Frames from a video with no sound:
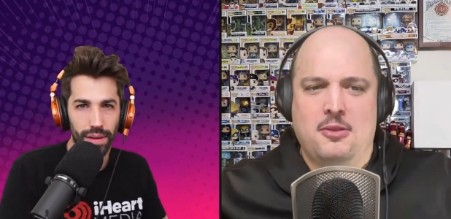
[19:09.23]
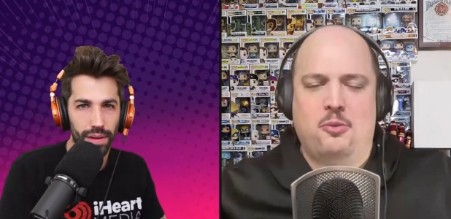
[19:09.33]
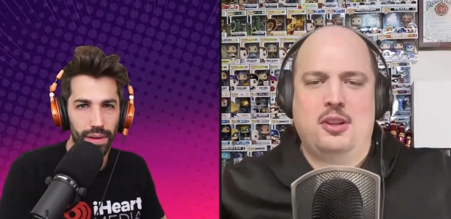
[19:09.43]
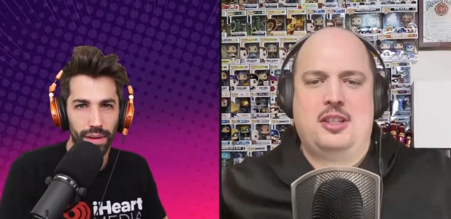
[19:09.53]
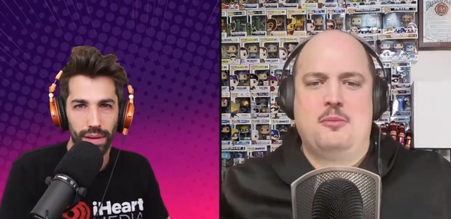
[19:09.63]

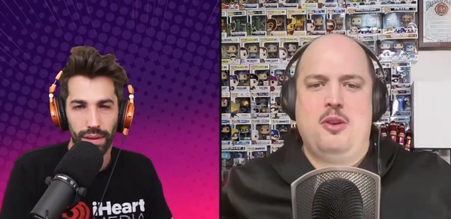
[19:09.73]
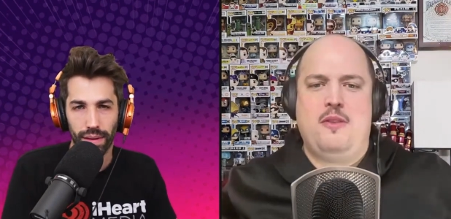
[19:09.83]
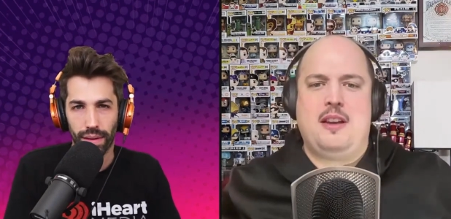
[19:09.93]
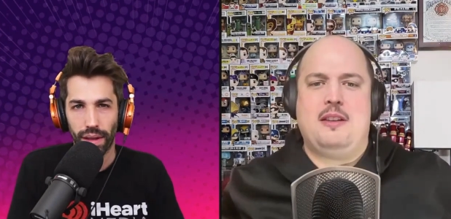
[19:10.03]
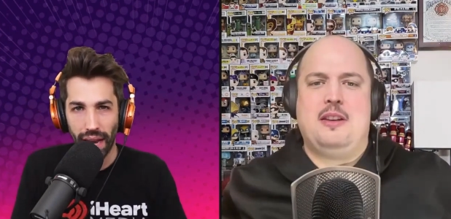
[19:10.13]
Speaker 1: What's the
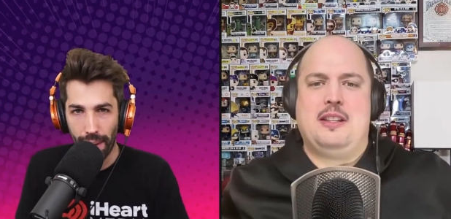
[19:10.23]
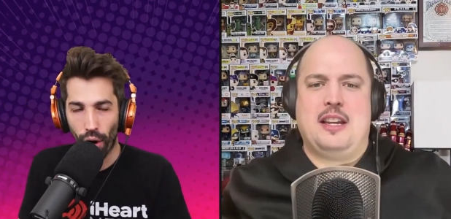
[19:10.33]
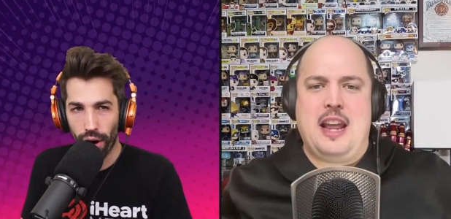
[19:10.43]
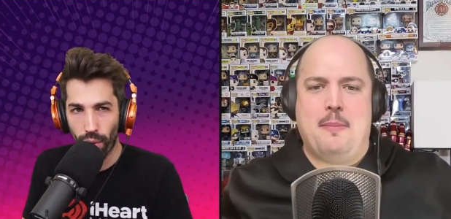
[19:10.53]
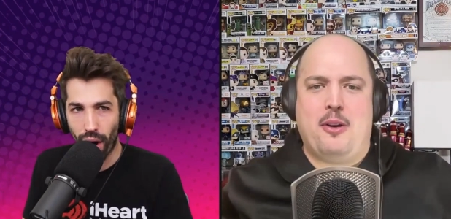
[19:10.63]
movie?
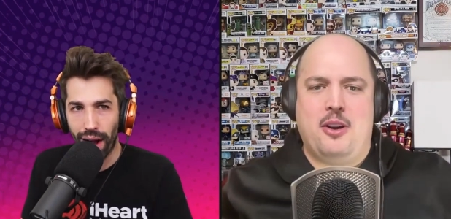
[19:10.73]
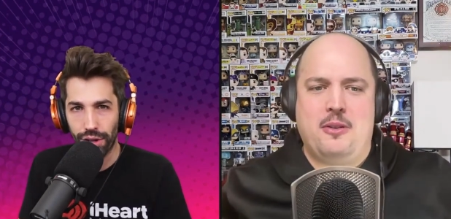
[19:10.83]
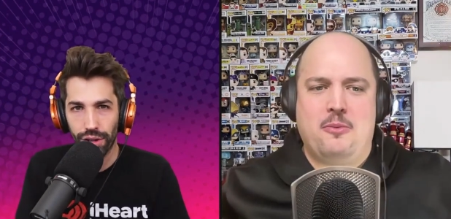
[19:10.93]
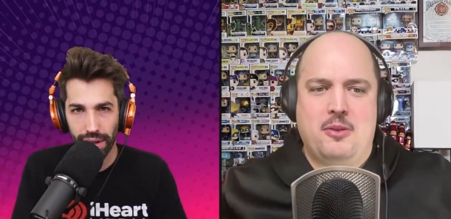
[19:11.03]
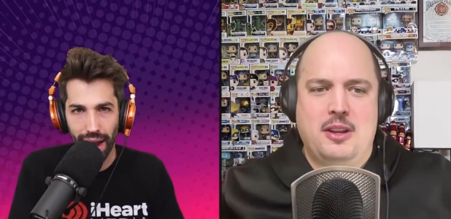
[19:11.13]
Neighborhood, the neighborhood?
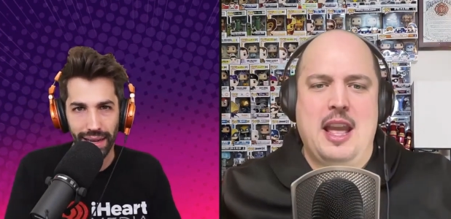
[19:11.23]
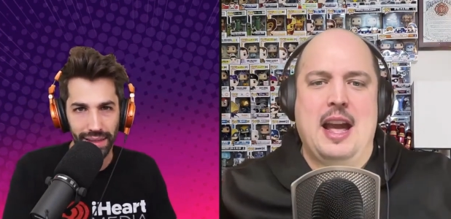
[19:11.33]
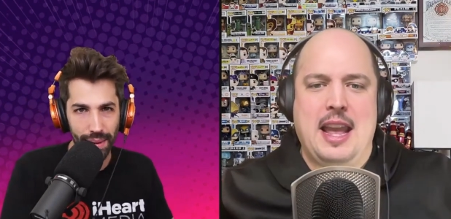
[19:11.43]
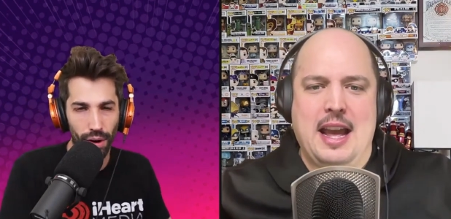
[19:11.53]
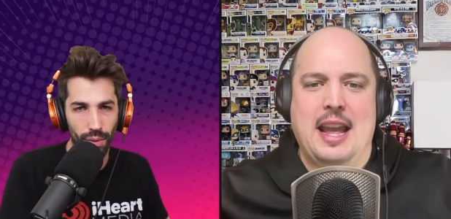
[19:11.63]
Yeah. yeah,
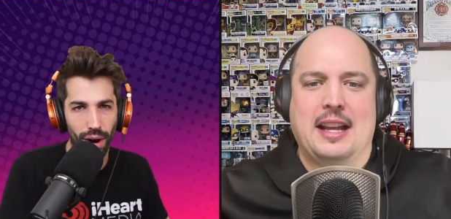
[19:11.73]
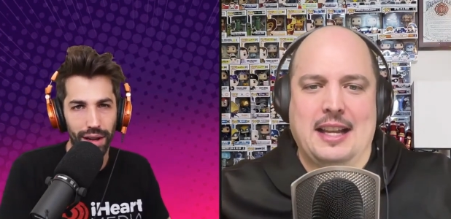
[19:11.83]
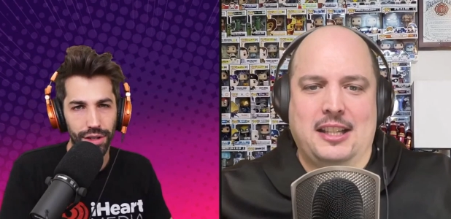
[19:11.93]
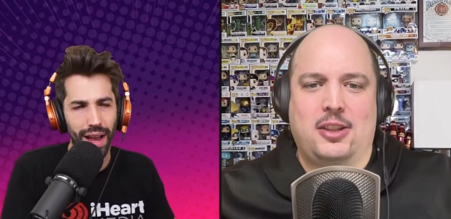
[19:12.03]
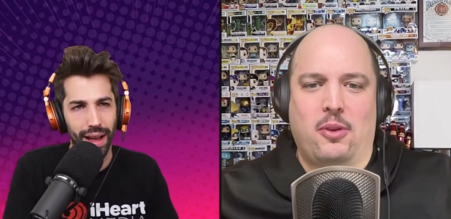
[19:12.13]
yeah, yeah.
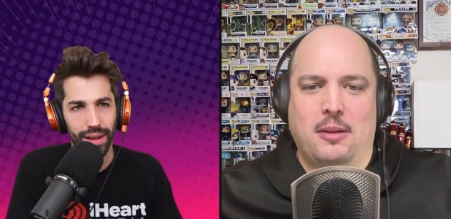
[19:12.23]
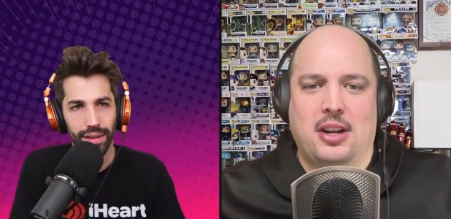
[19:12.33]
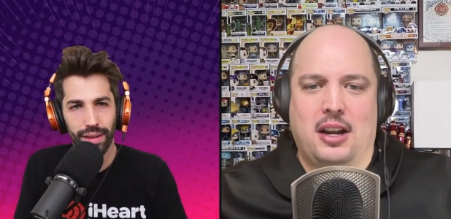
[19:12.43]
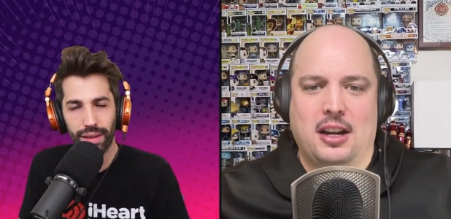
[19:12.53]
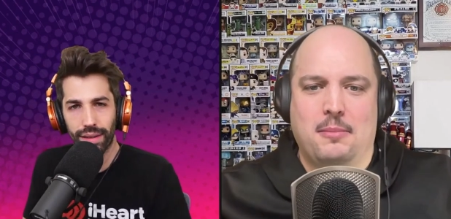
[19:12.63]
That's the one I'm
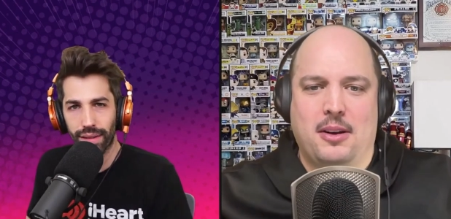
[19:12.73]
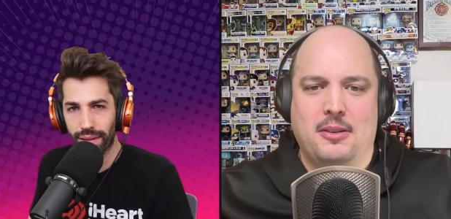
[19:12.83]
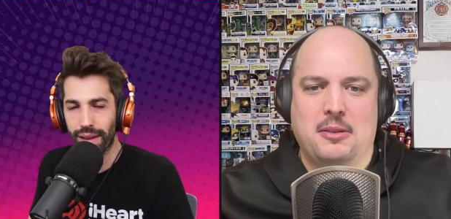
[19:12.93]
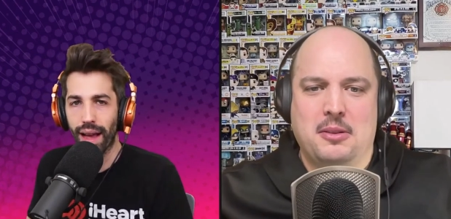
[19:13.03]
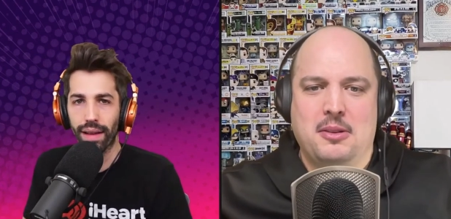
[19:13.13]
talking about.
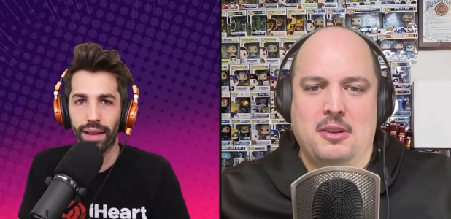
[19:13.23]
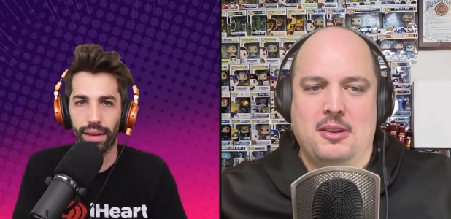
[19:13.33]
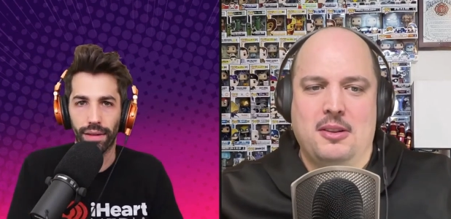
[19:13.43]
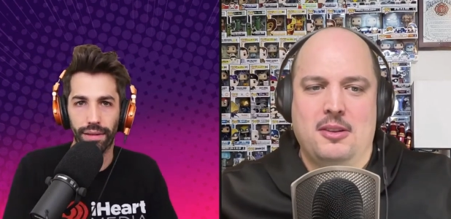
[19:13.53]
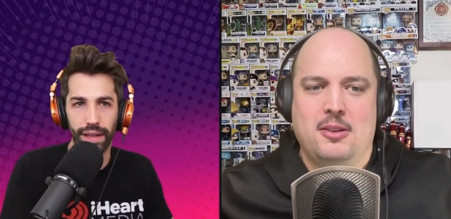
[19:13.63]
Yeah,
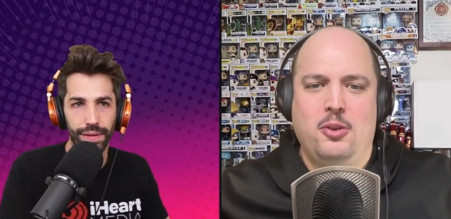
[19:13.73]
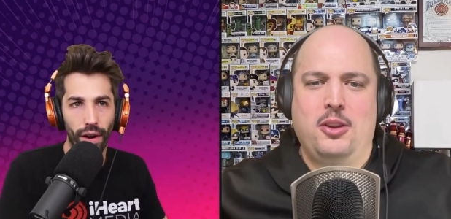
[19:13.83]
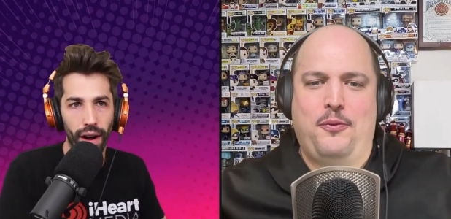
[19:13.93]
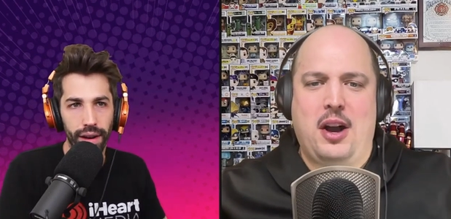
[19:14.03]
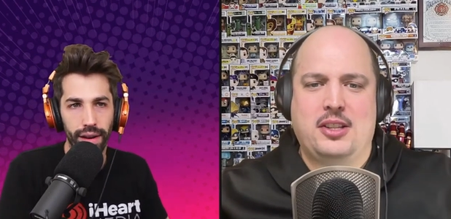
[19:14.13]
Vince Who
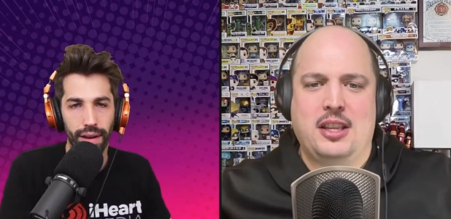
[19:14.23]
the Vaughn? fuck's in